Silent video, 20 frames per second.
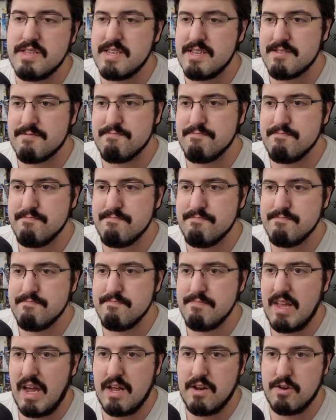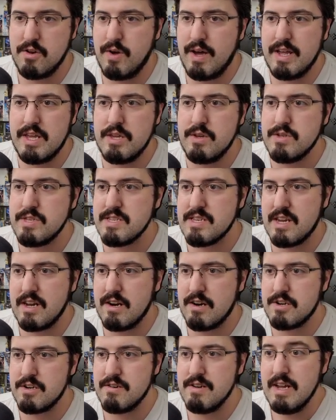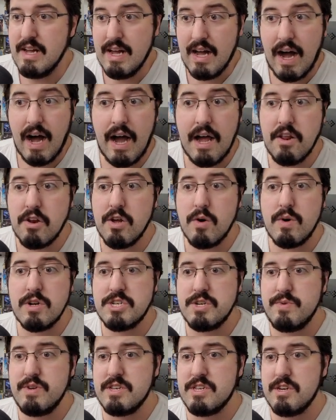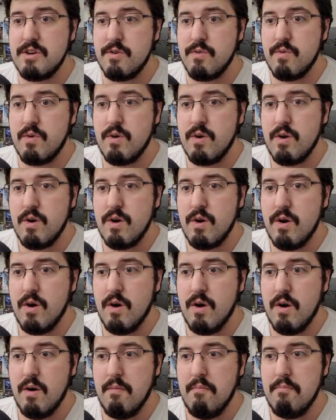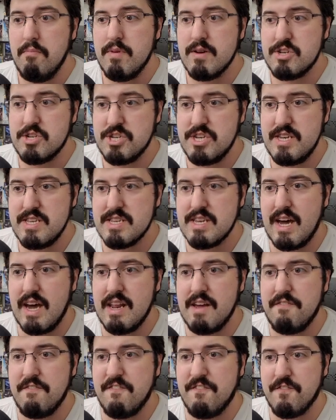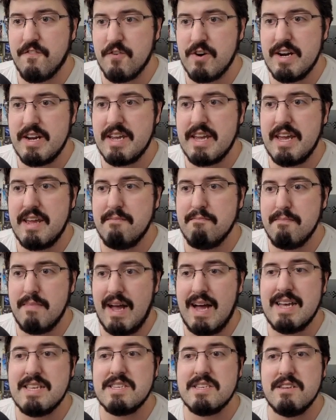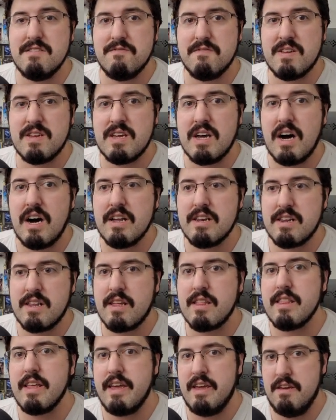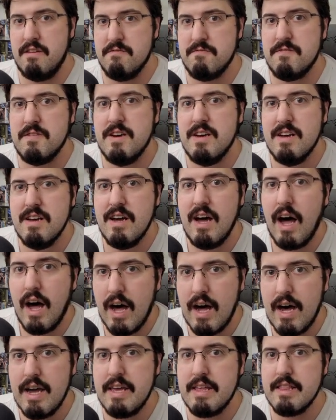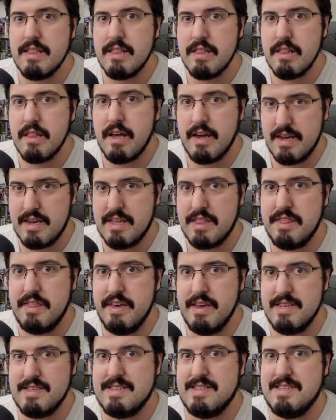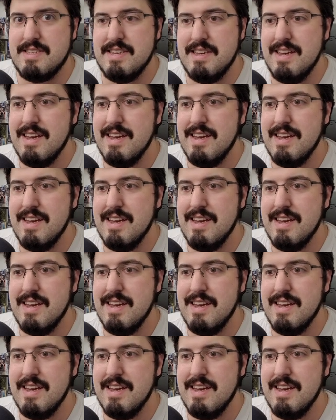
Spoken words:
is. I don't know how to use this character. I don't know what she would do. But she's got a freaking massive gun glaive. I like this.